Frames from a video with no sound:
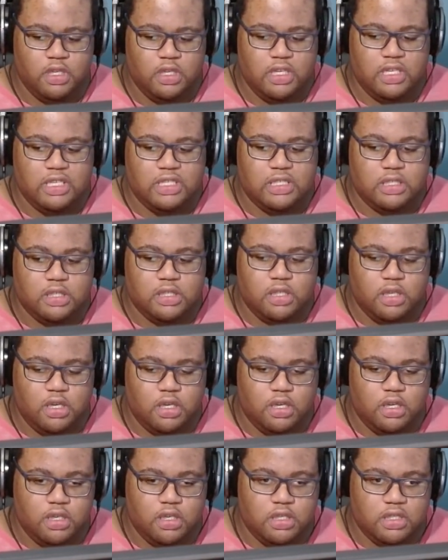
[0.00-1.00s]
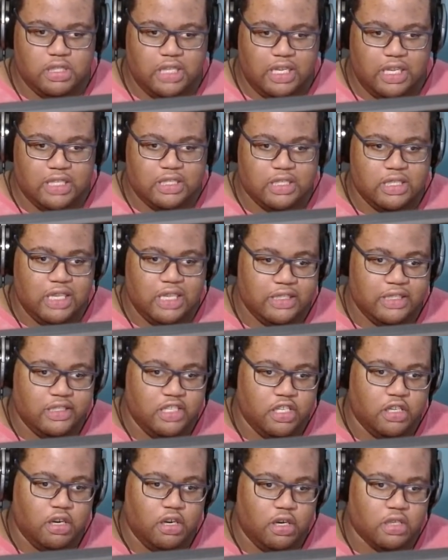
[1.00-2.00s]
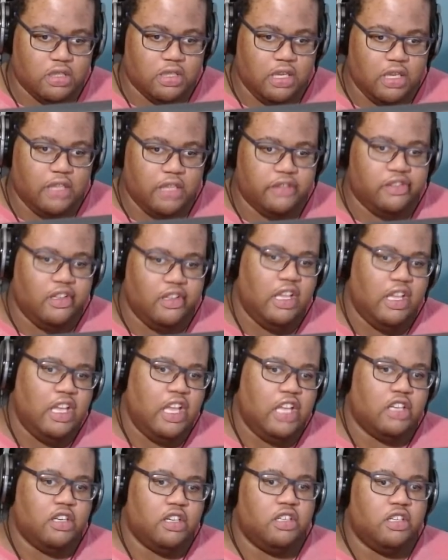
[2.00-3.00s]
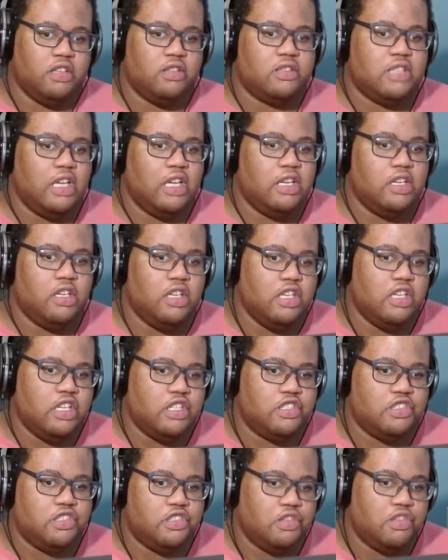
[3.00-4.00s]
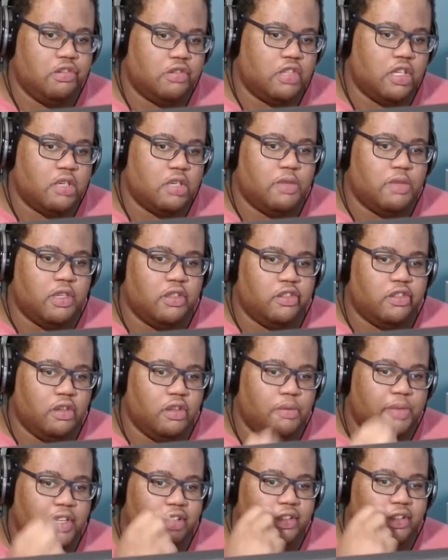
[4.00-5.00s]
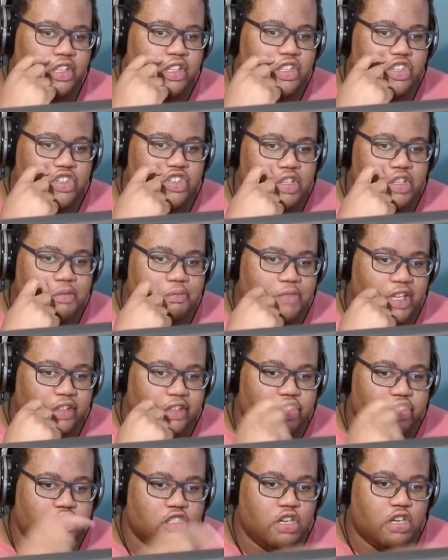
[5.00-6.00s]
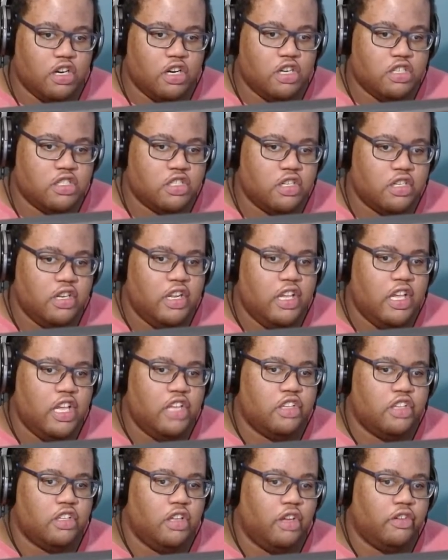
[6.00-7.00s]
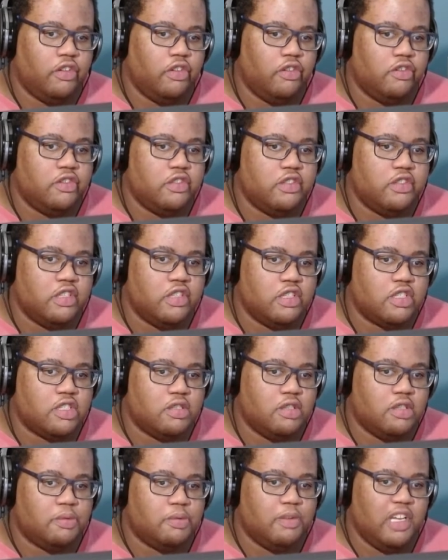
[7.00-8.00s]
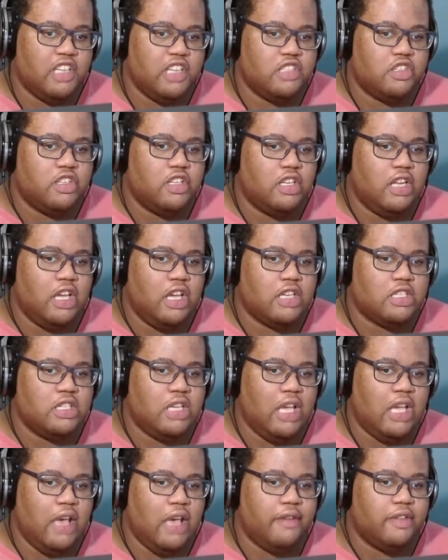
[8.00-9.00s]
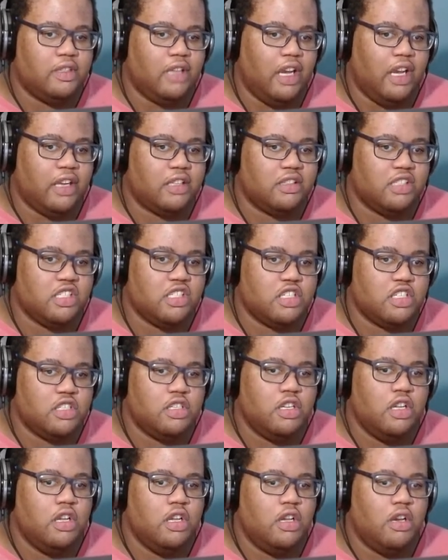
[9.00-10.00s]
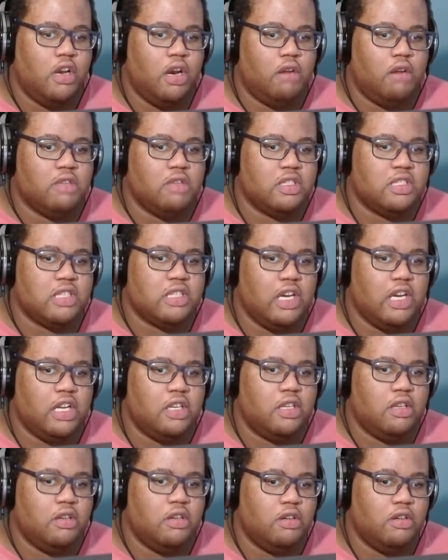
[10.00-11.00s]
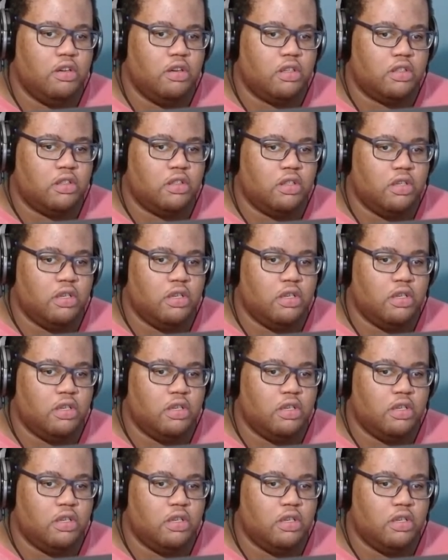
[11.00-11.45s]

SD card slots, and on the other side is two Thunderbolts. So basically, you can basically charge. And you can also just display, so you can actually have a docking station on one side hooked.